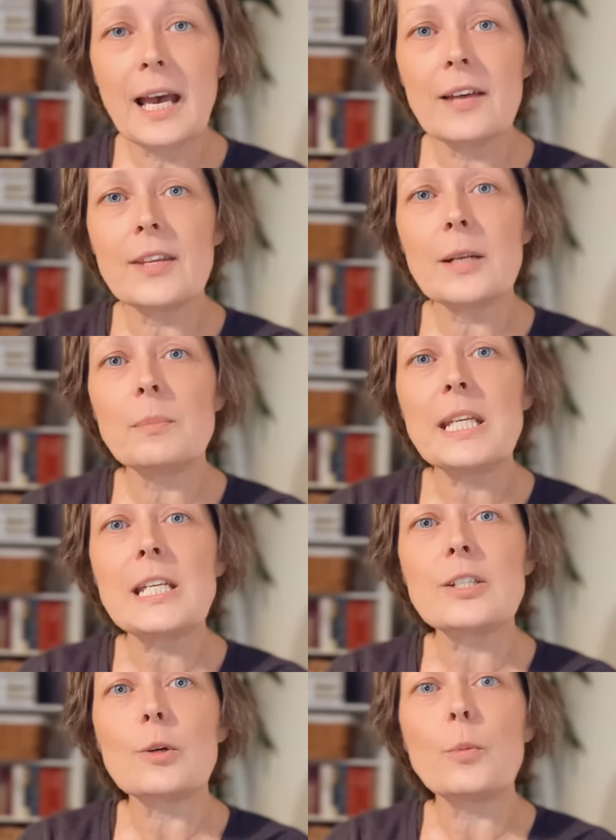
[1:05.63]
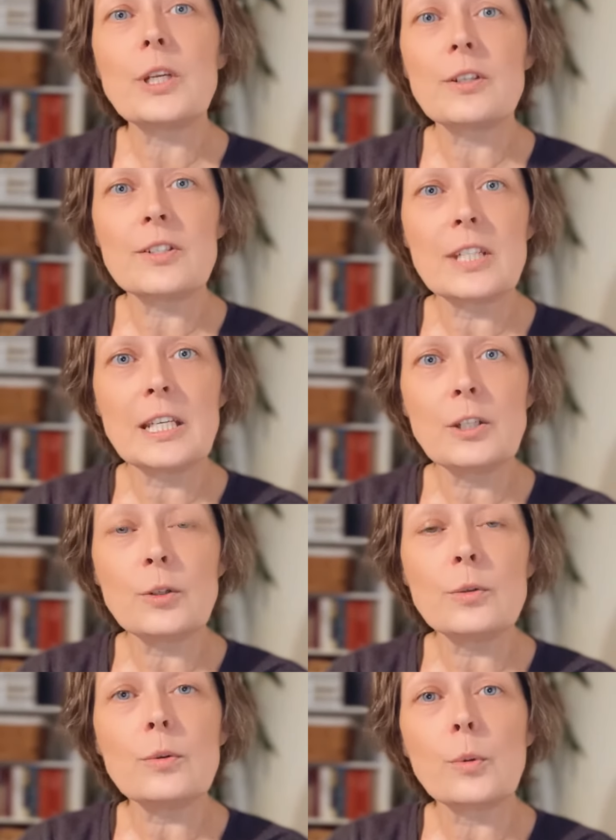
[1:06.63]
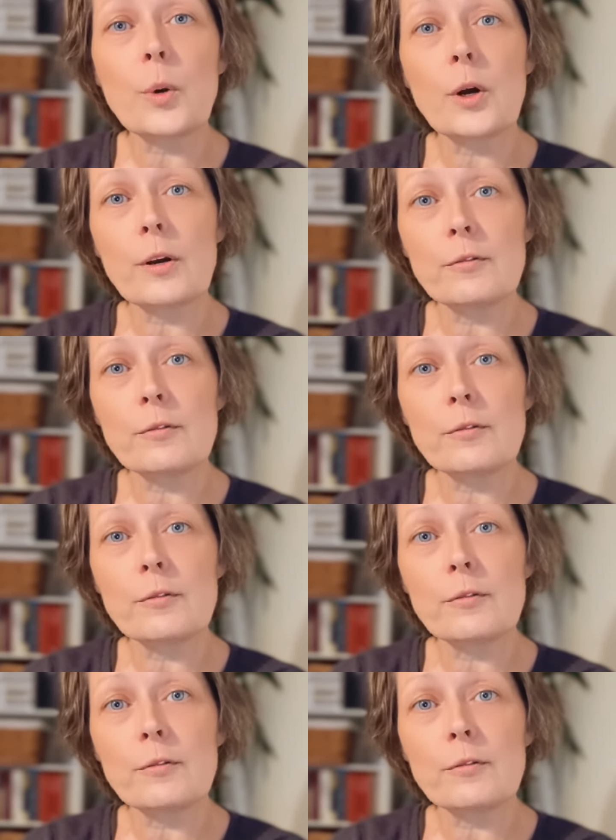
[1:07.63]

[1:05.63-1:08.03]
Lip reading: And that means we continue the work